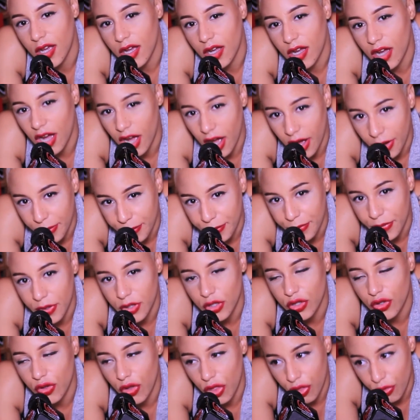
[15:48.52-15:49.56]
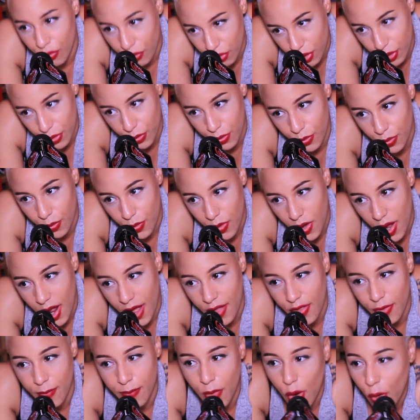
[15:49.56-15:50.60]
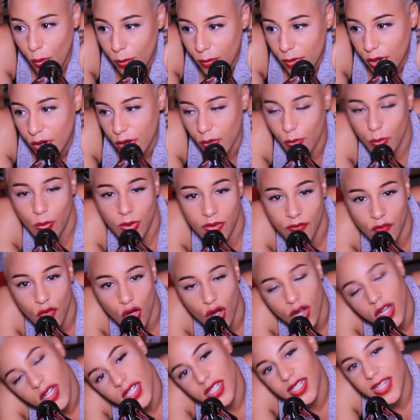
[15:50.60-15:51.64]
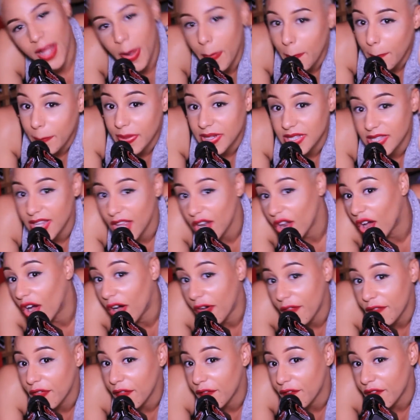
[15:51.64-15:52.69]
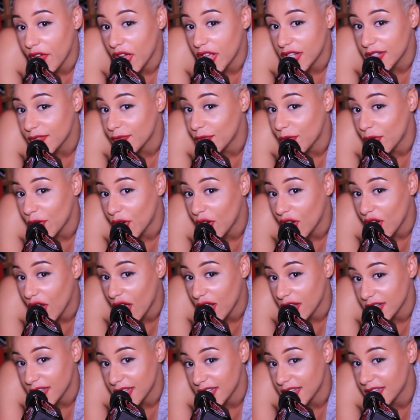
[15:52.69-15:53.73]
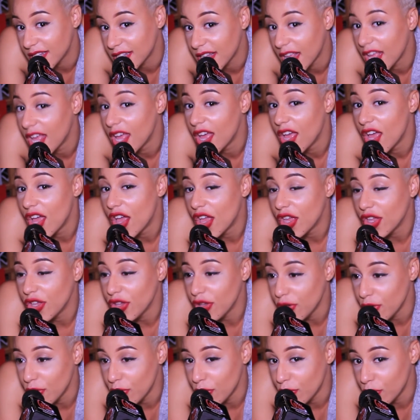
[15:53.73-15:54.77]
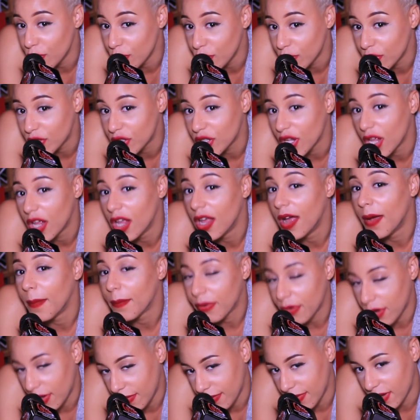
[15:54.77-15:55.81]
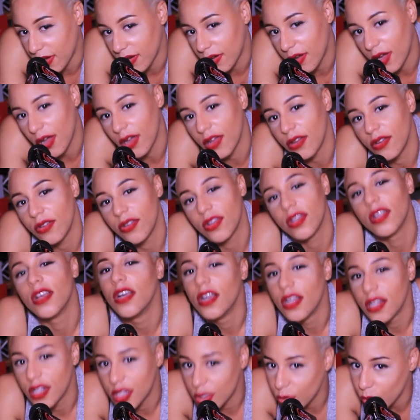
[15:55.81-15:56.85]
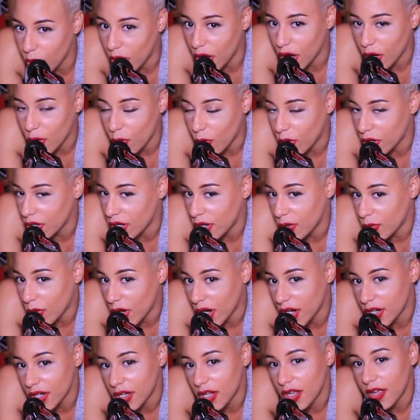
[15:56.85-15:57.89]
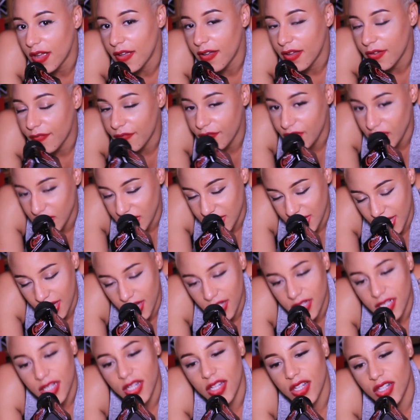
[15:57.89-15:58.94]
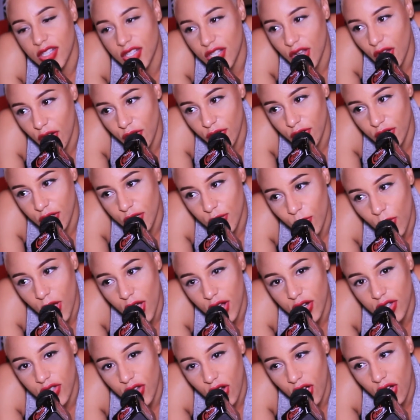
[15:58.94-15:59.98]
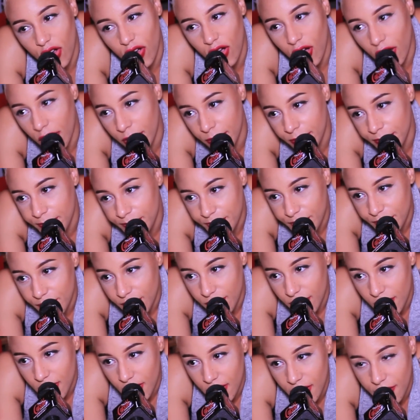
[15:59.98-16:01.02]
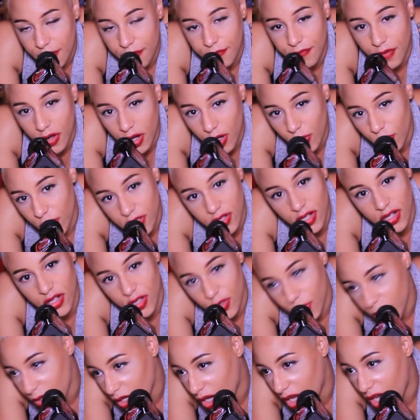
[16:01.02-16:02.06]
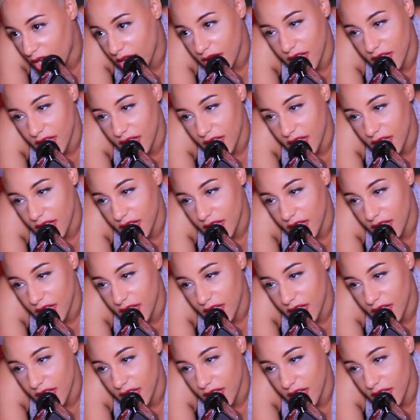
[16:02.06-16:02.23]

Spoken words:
Come through. At the moment, we've got 10% off your first 4 classes. Use promo code twerk101. Visit toneandtwerk.com. Follow us on Twitter.